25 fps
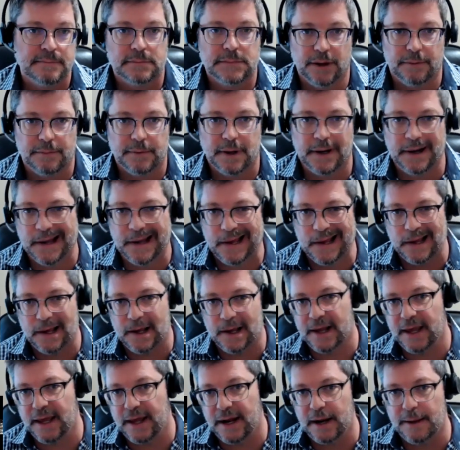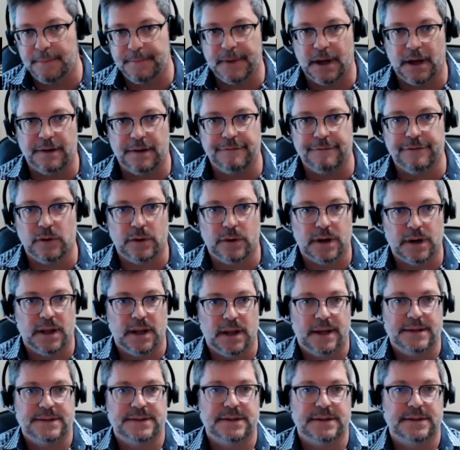and I'm not
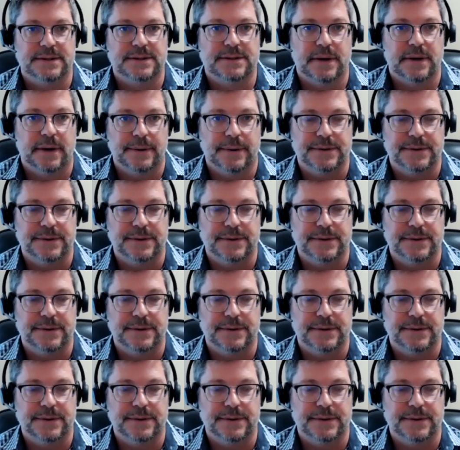Florida licensed.